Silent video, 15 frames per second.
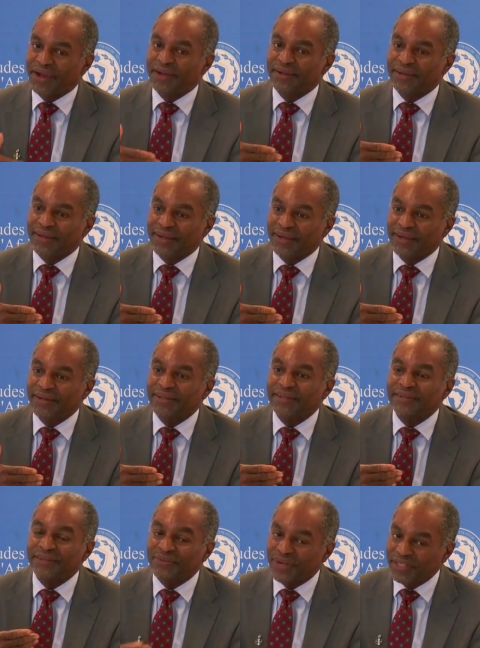are are
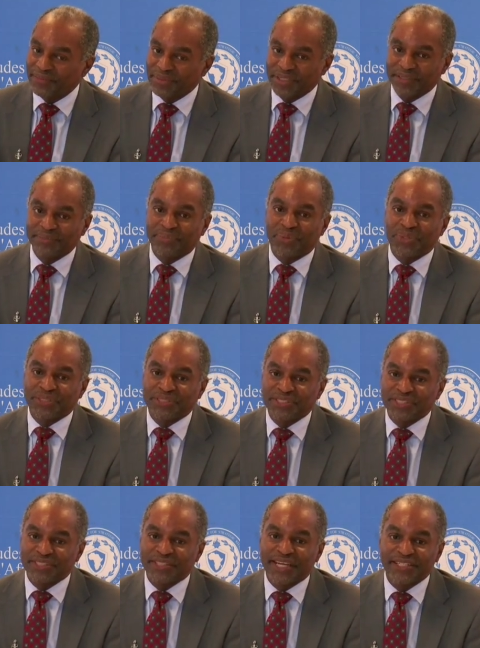incredibly important
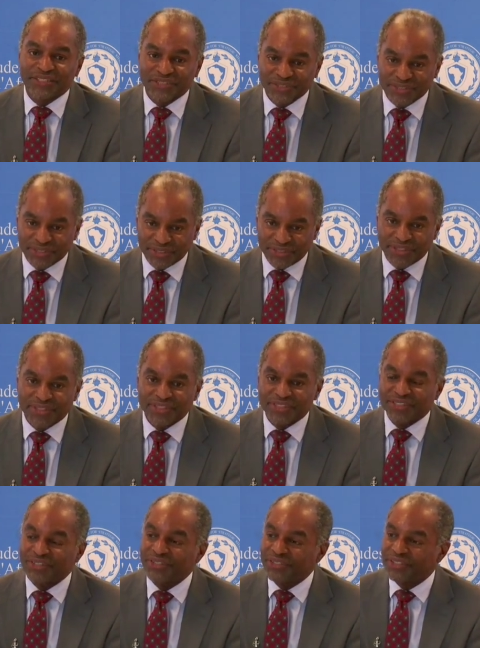to national to the
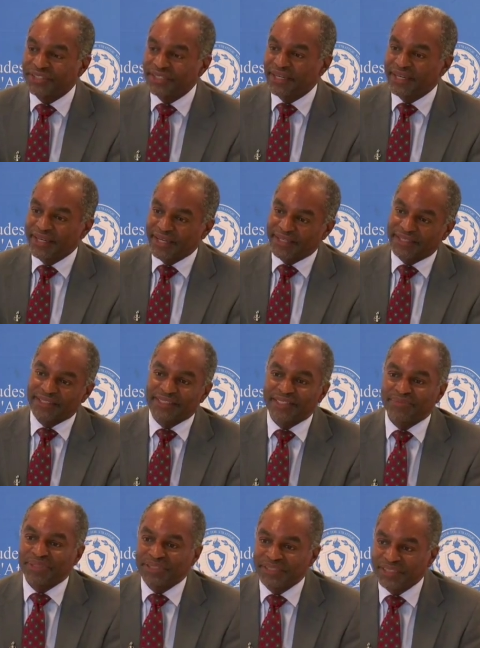security and the
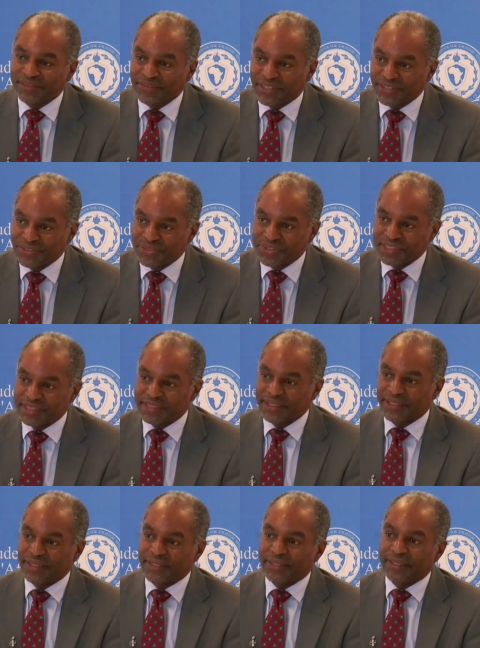stability of countries.
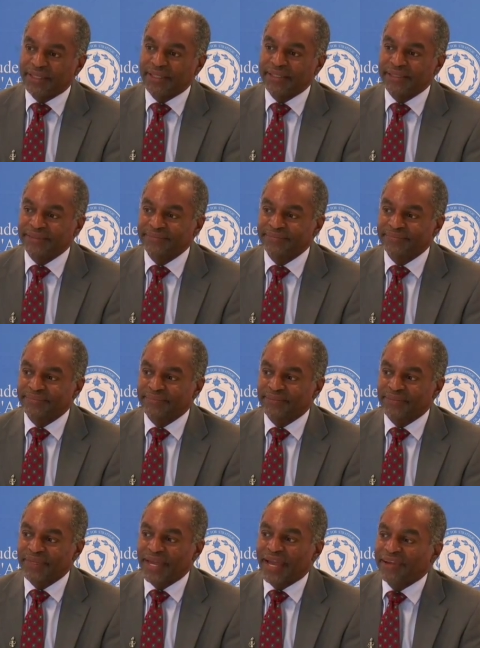Um,
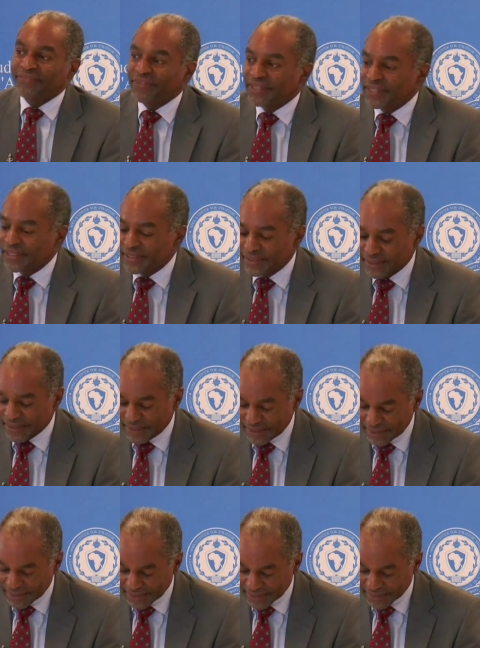Africa,
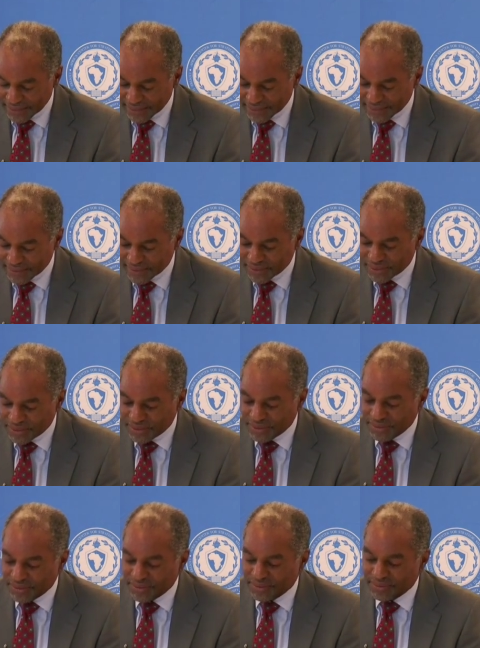uh,
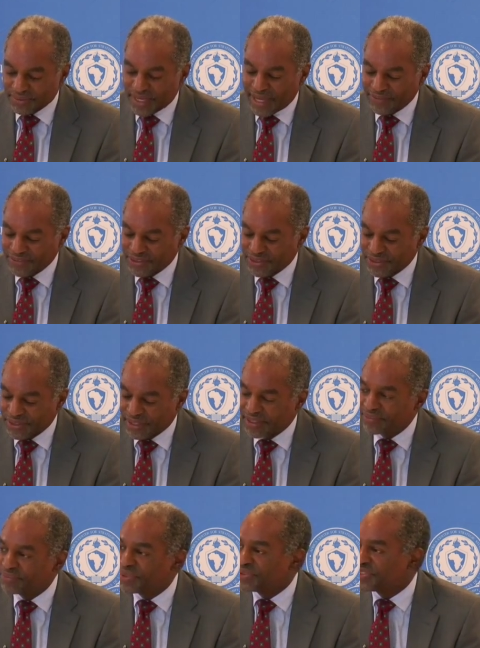after
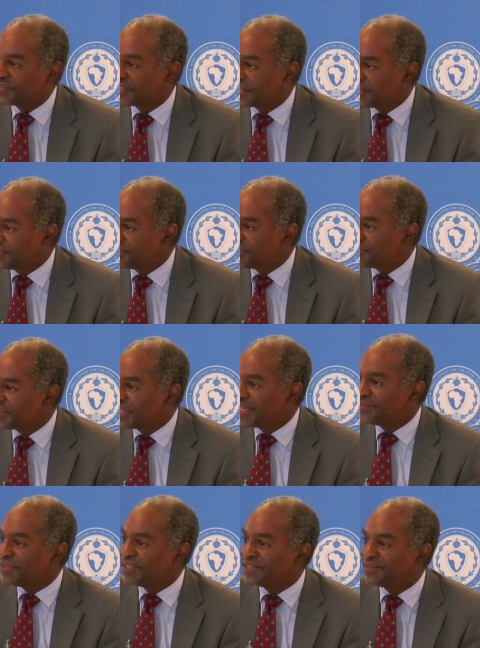most of the countries
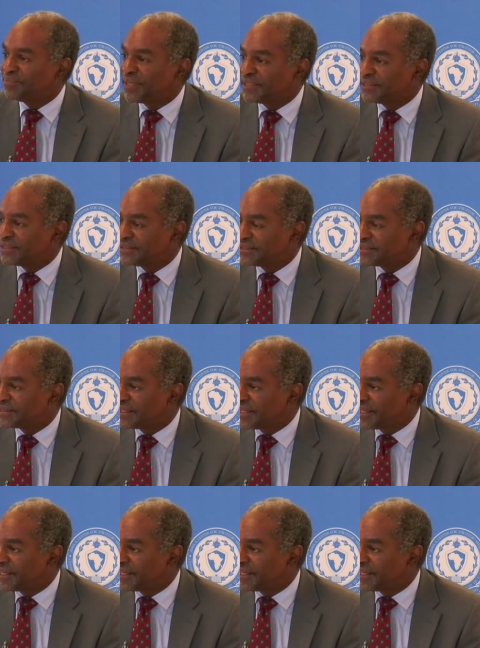became independent,